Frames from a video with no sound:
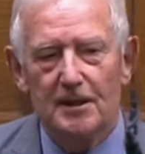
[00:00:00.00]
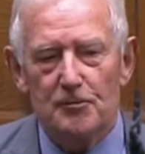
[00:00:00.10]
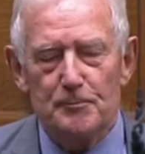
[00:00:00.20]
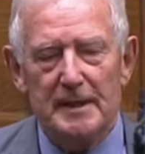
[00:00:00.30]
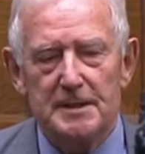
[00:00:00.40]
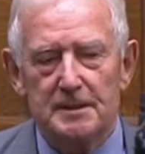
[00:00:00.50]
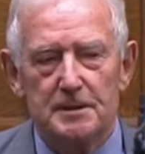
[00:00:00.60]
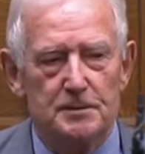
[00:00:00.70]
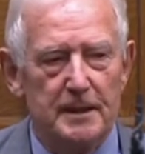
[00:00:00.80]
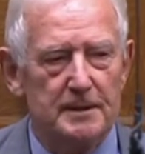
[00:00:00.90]
of meeting
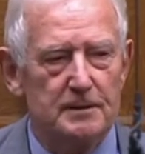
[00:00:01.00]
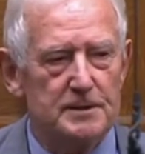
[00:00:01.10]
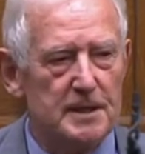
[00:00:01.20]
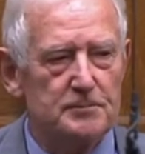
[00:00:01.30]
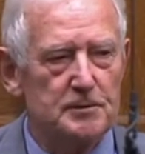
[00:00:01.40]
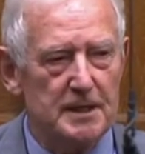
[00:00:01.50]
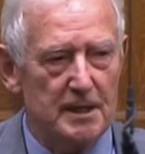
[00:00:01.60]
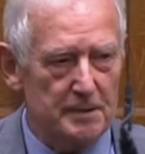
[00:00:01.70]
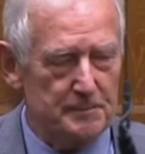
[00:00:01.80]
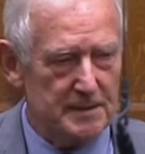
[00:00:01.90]
the Queen on several
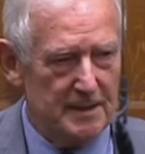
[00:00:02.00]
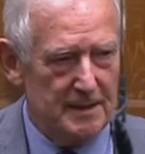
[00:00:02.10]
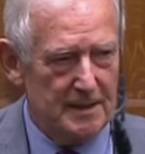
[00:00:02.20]
times.